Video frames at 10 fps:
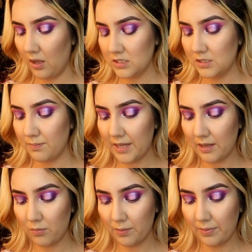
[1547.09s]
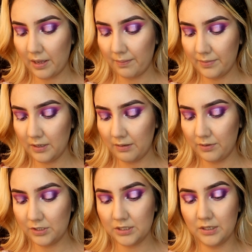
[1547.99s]
to make it more popping. And we're
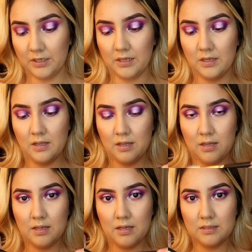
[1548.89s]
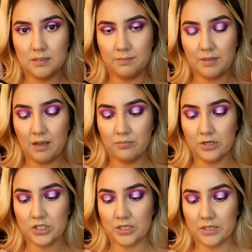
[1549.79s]
just gonna dip that
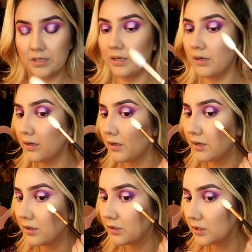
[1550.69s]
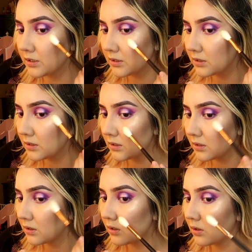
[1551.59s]
brush in there and just,
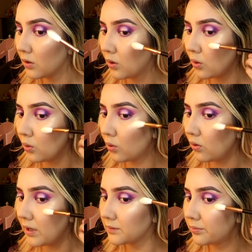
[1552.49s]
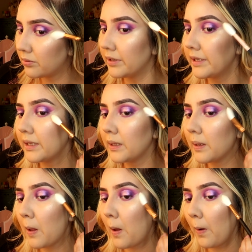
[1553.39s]
oh, that's pretty.
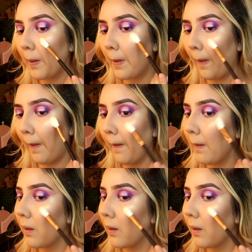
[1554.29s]
Okay.